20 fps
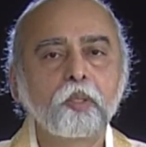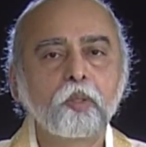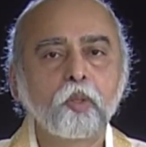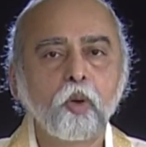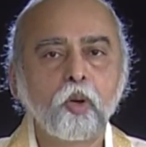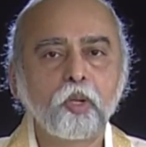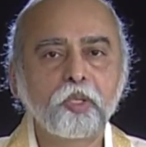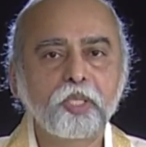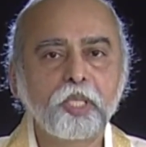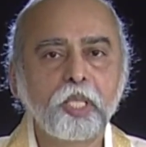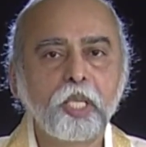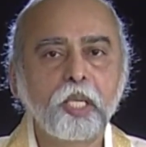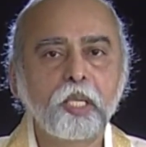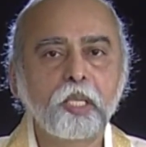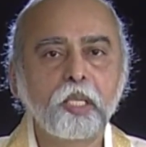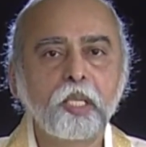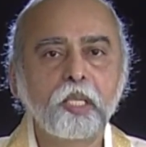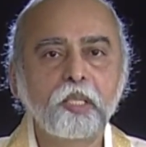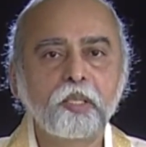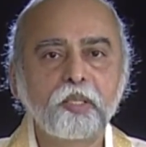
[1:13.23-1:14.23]
Thoughts are
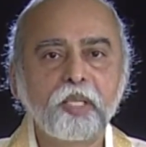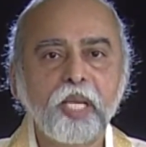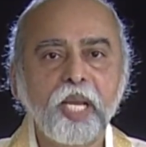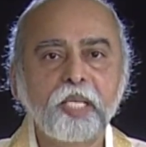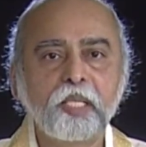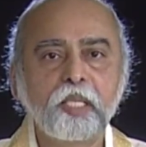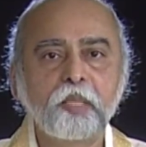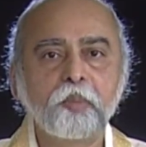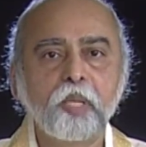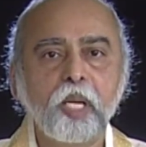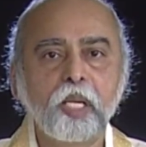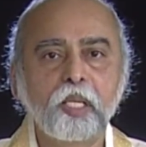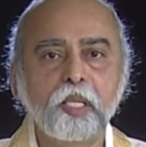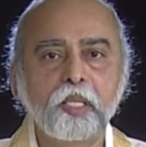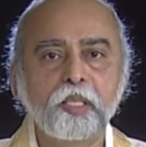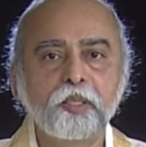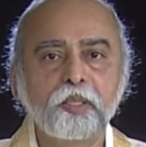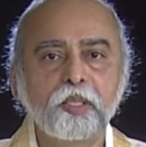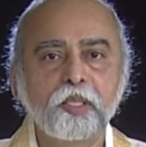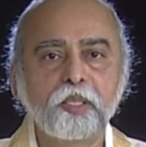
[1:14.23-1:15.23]
random
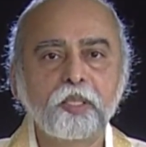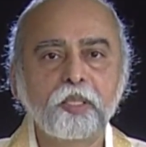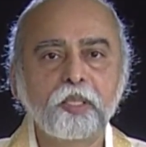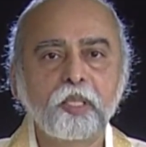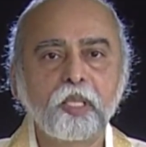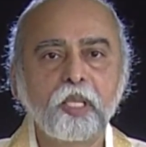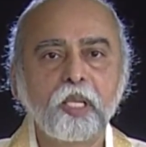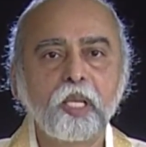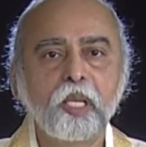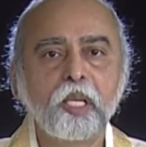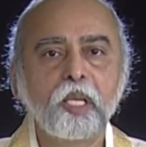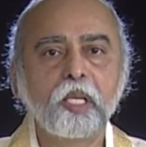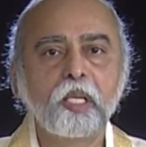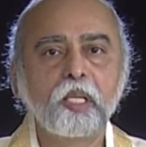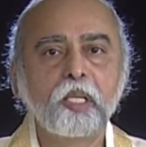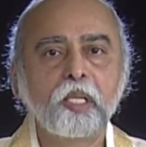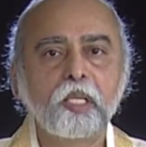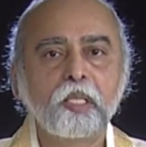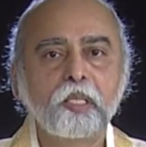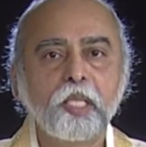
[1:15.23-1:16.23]
occurrences
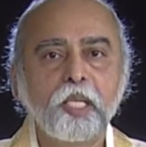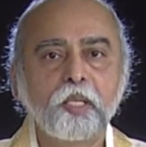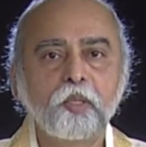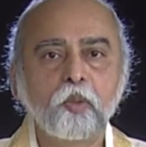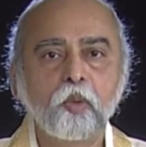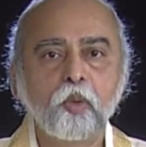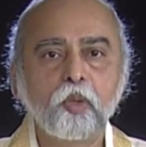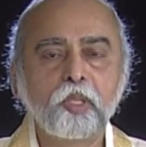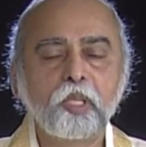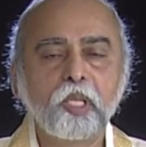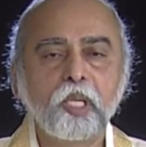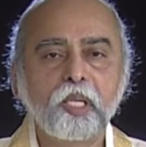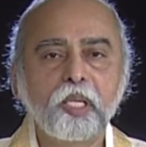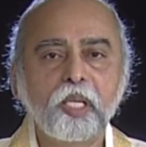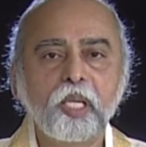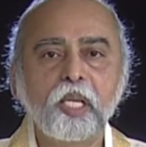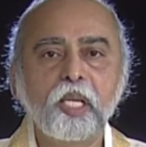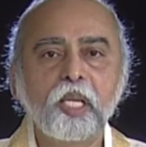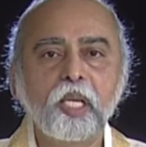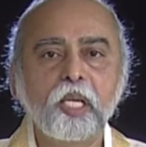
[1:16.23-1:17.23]
that don't
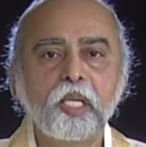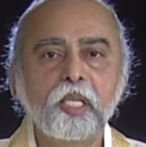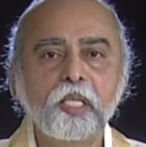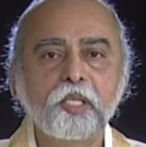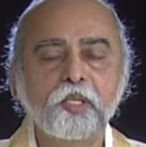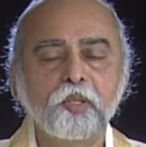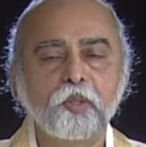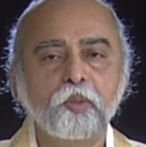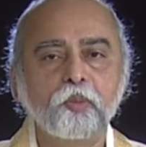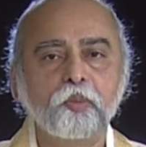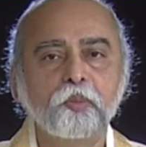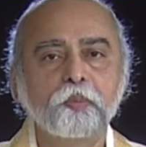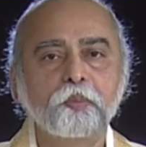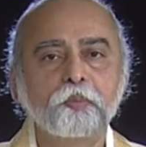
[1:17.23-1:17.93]
really hurt you.